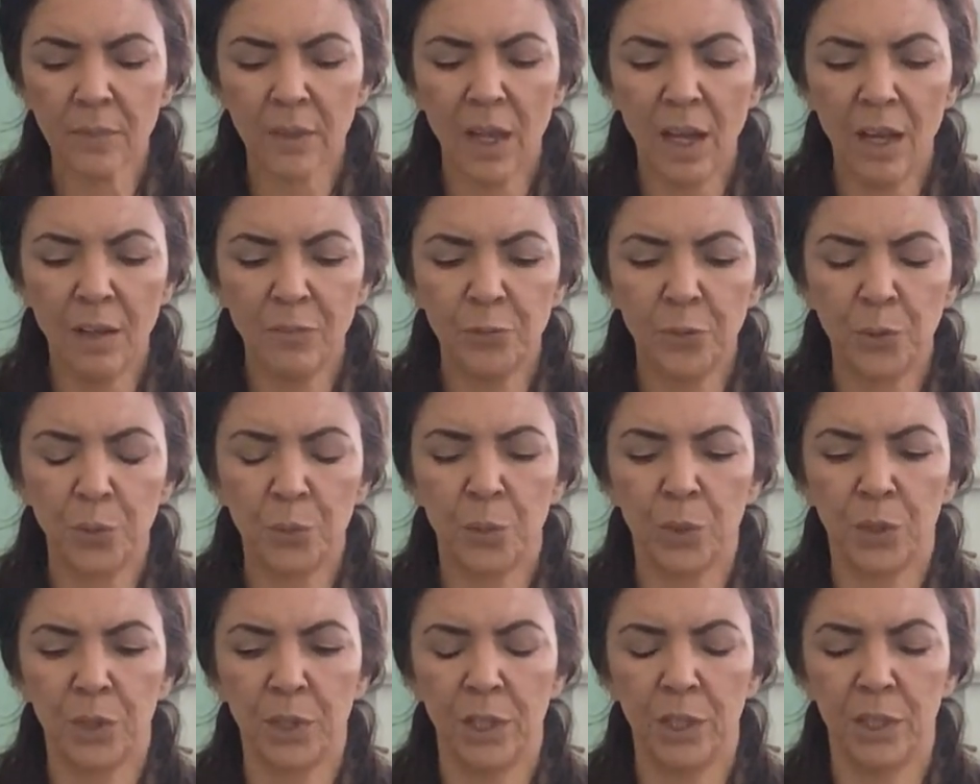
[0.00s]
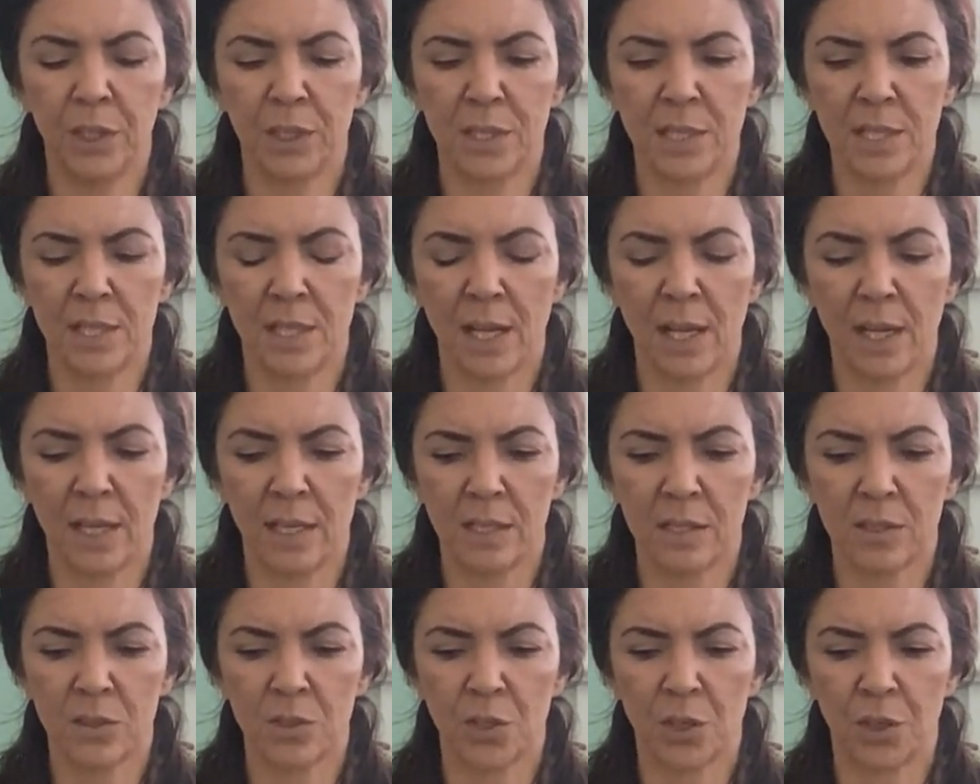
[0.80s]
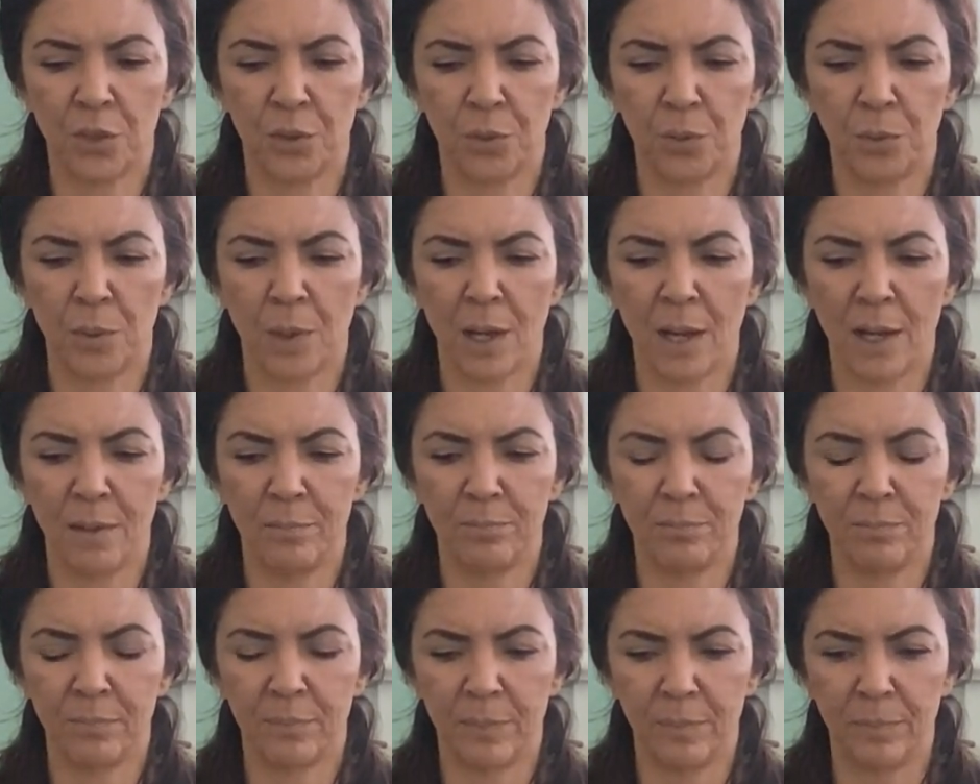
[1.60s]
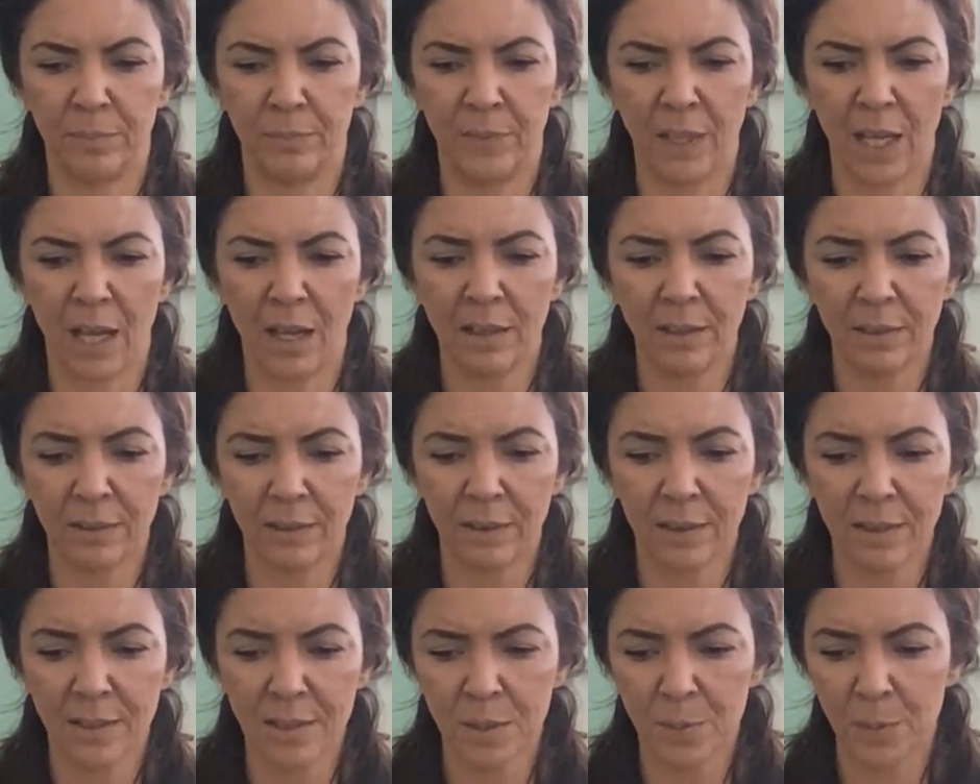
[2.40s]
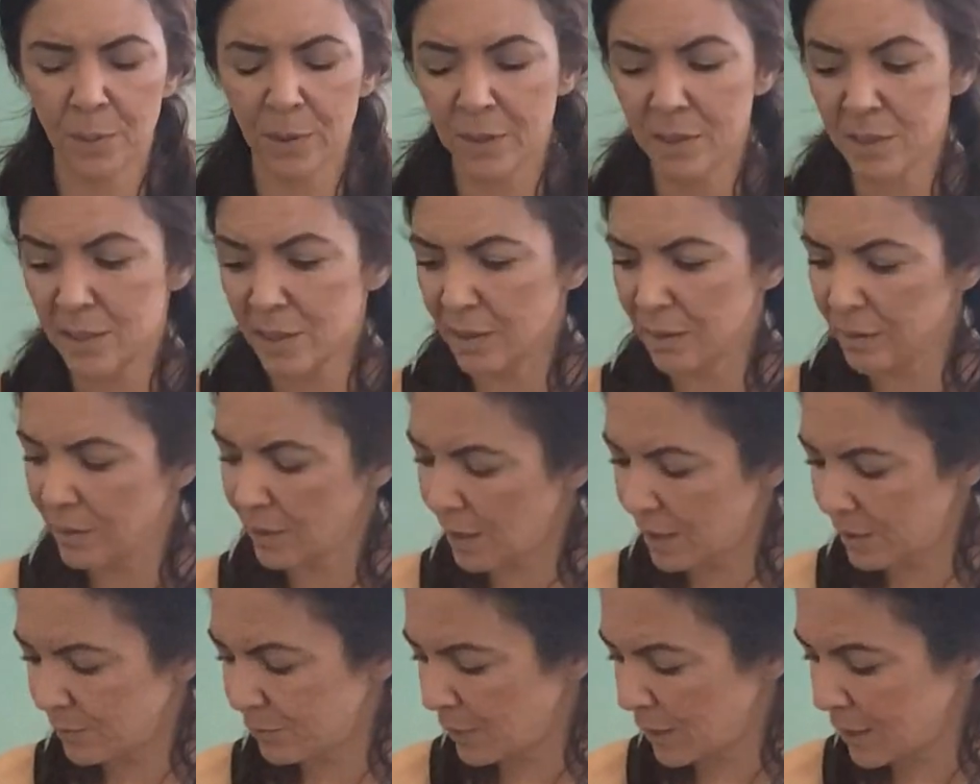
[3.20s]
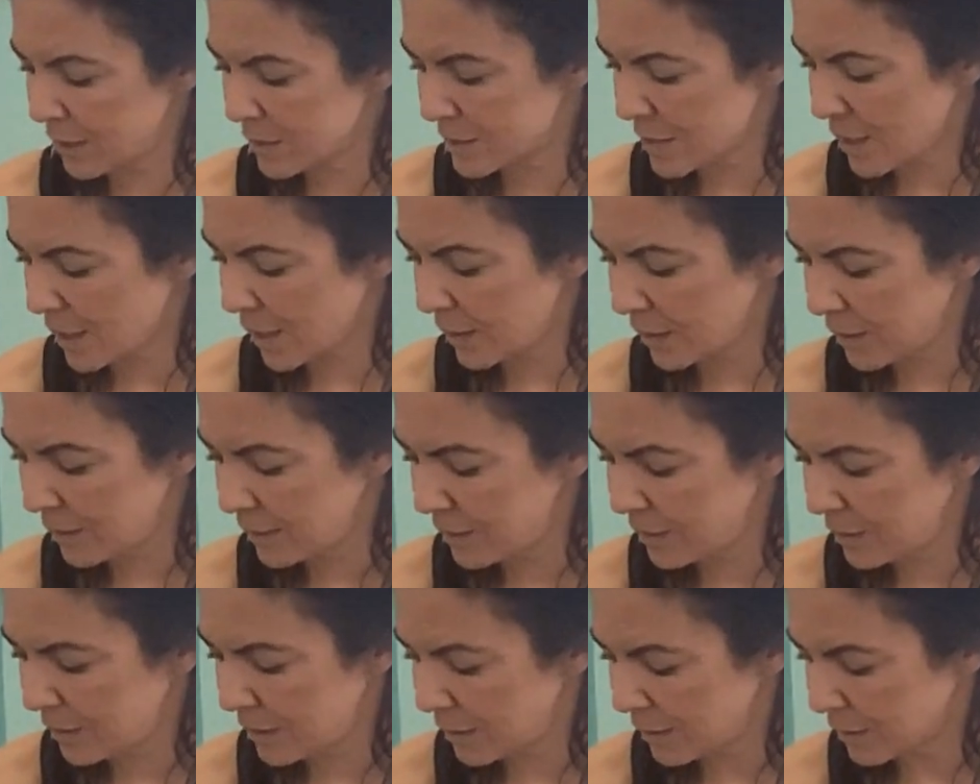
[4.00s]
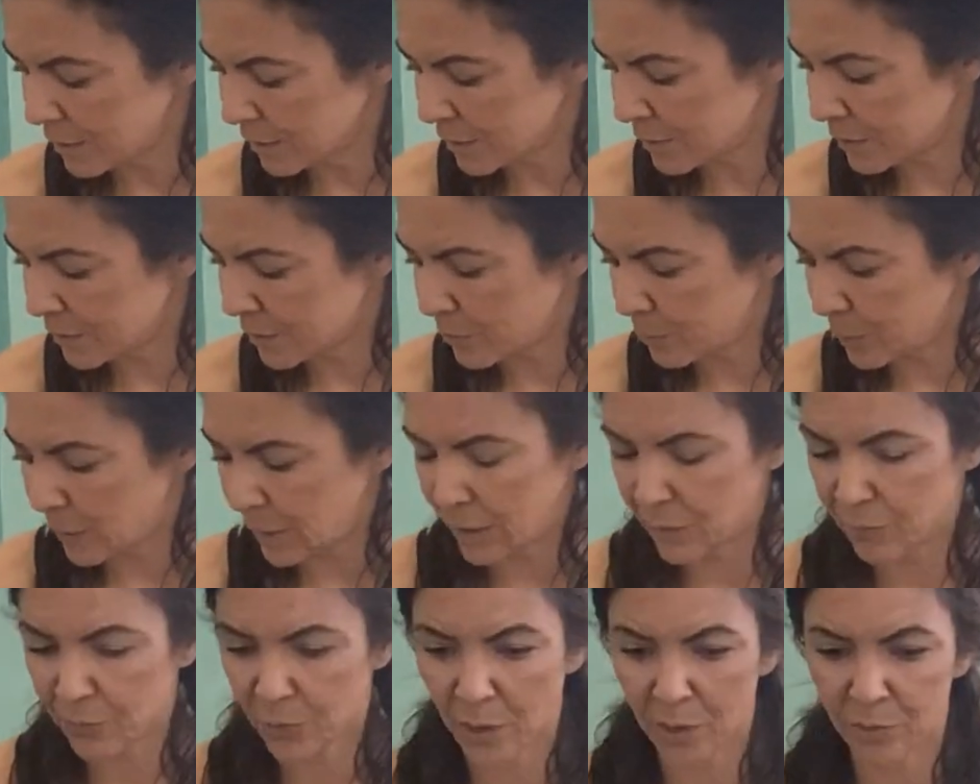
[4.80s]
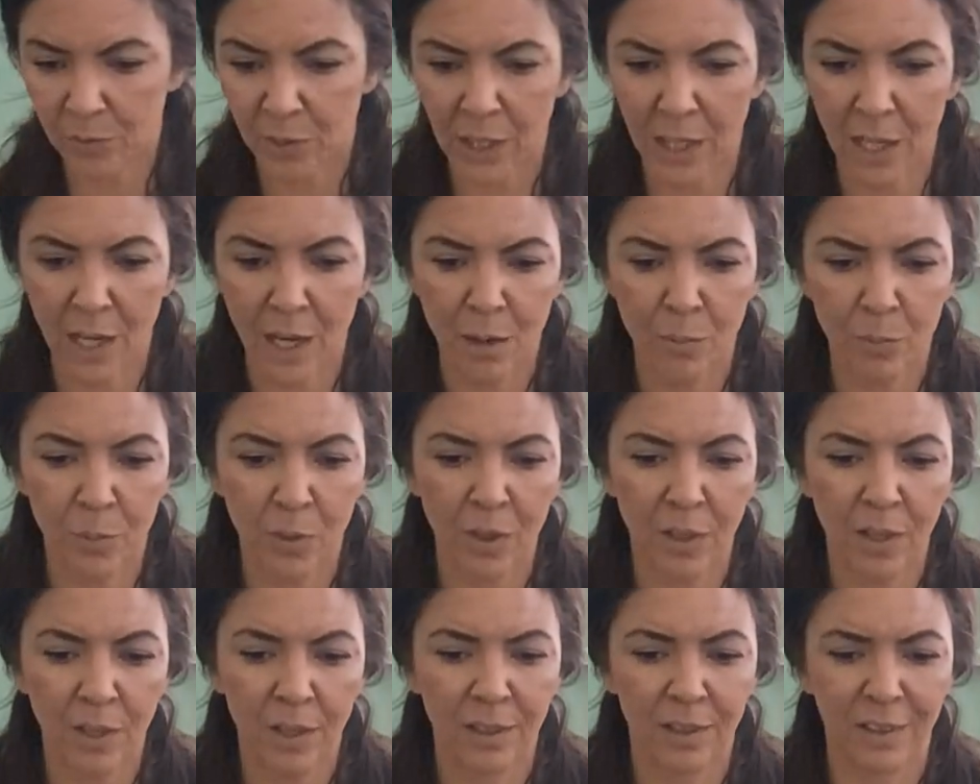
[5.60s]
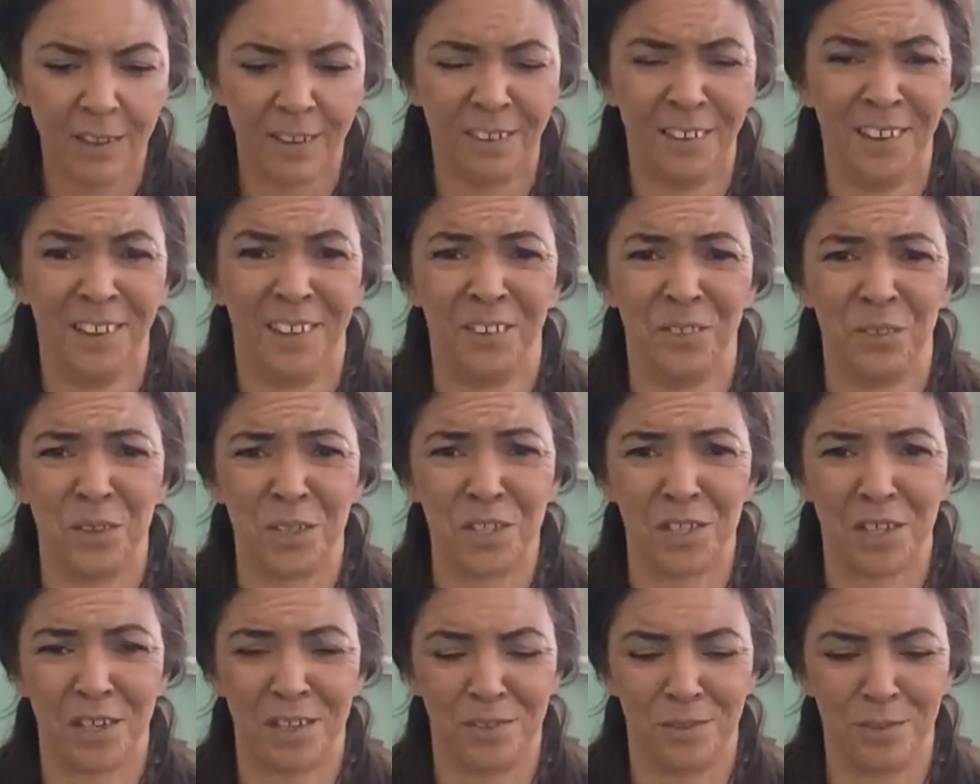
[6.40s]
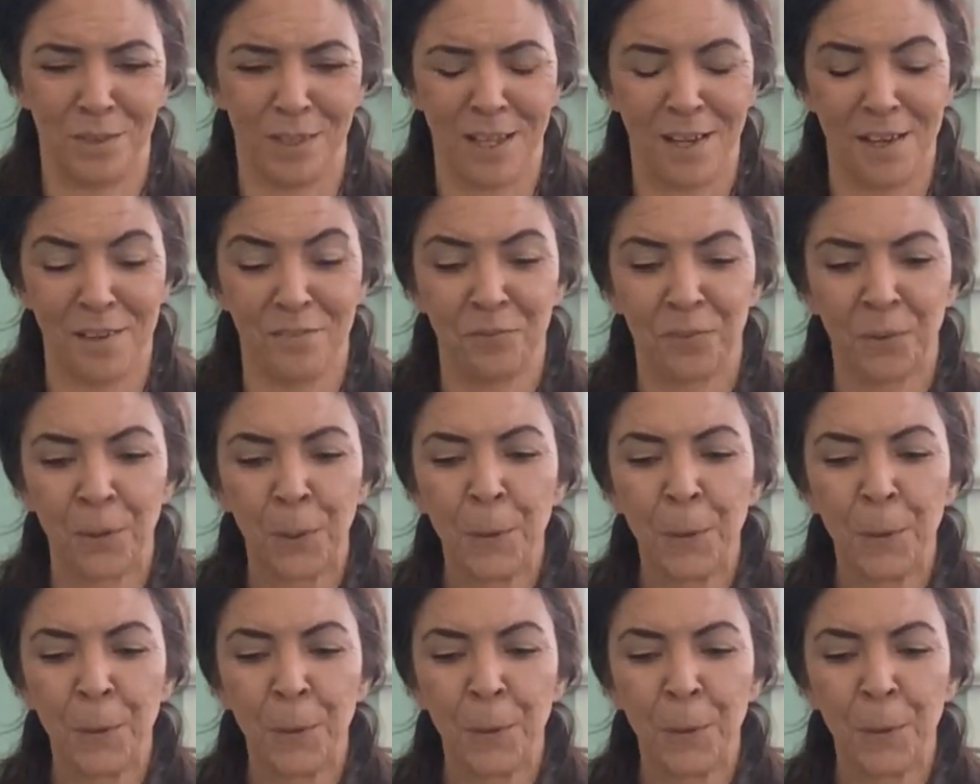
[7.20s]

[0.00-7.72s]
I feel really good today, so I'm not experiencing a lot of anxiety other than being in front of a camera, which I don't love.